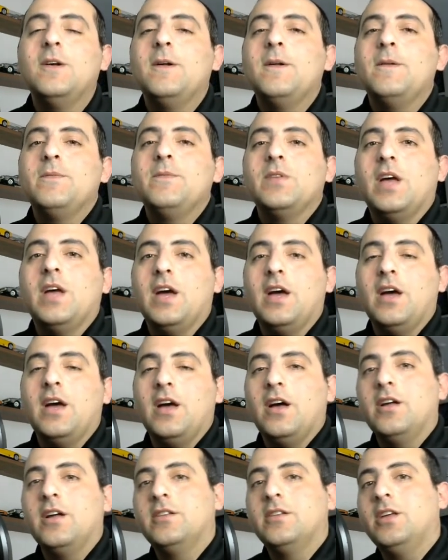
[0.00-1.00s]

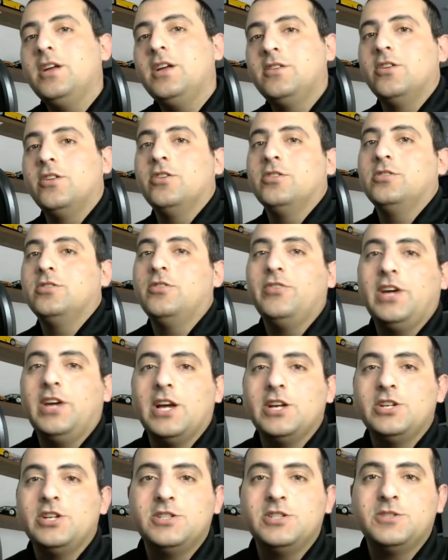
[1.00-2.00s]
and hit the
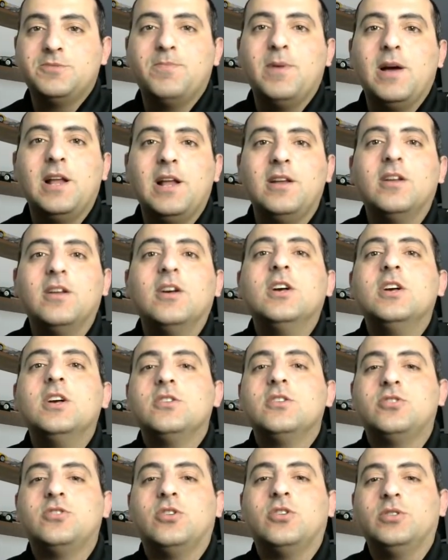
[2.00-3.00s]
notifications bell
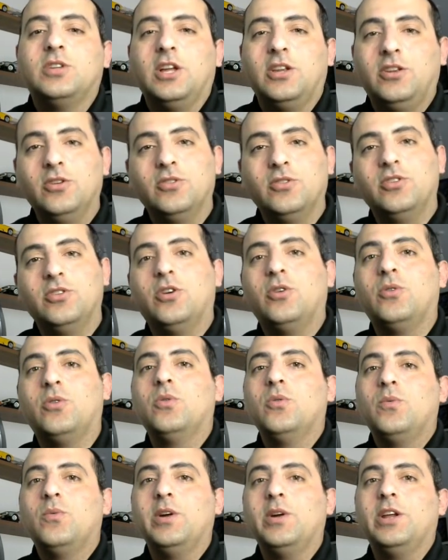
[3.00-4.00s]
so that you'll know
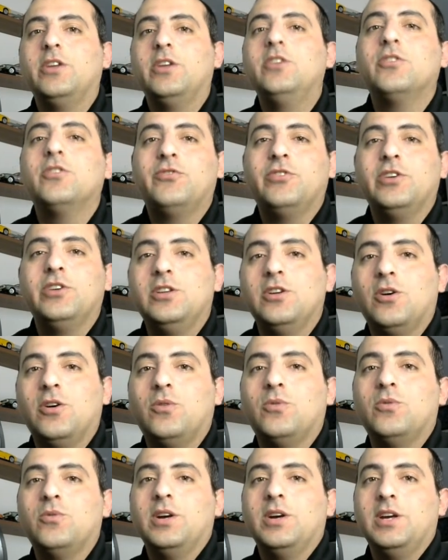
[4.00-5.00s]
when a new video
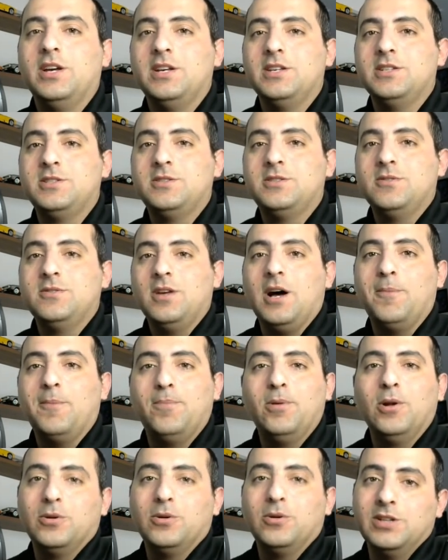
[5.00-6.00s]
is
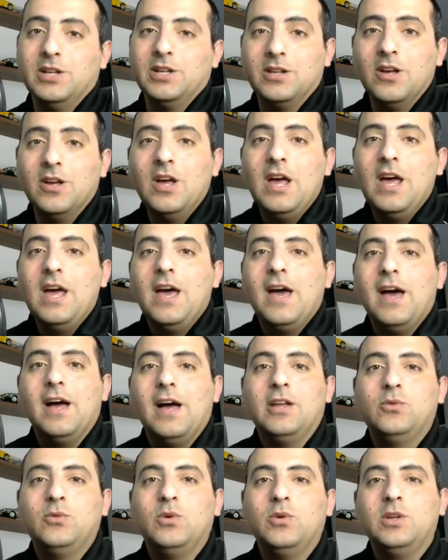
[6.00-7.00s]
uploaded. And
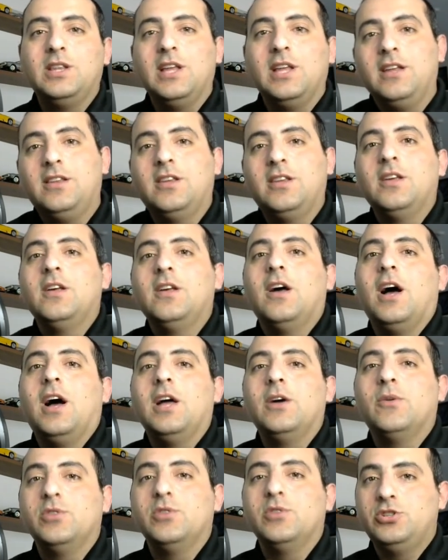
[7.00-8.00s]
with that, I
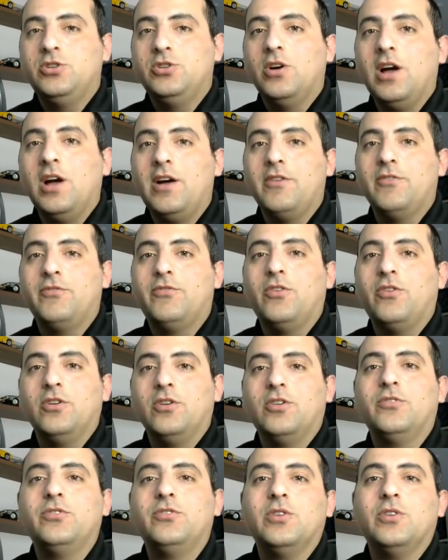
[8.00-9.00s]
wish you have all of
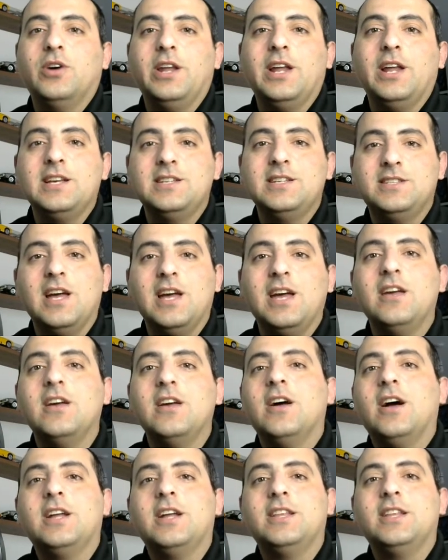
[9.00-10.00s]
you a nice day,
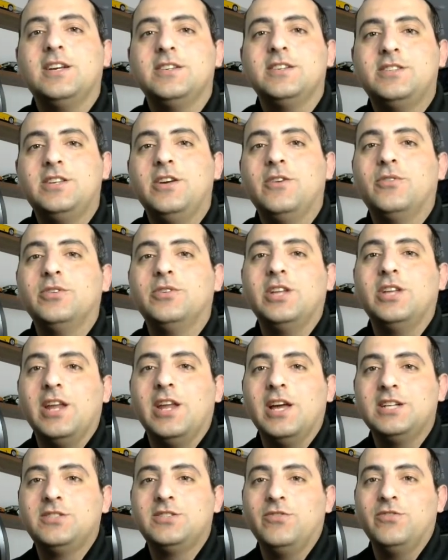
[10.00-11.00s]
and I'll see you in the
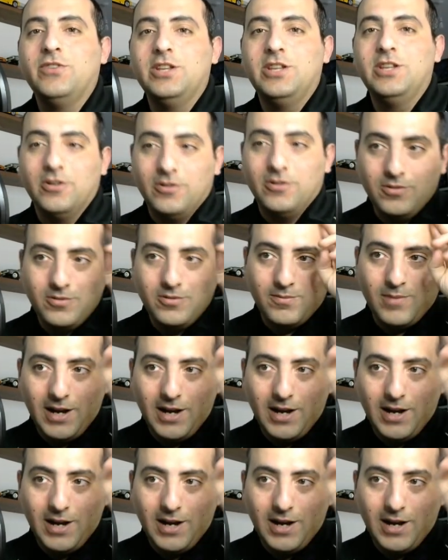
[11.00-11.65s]
next video. Bye.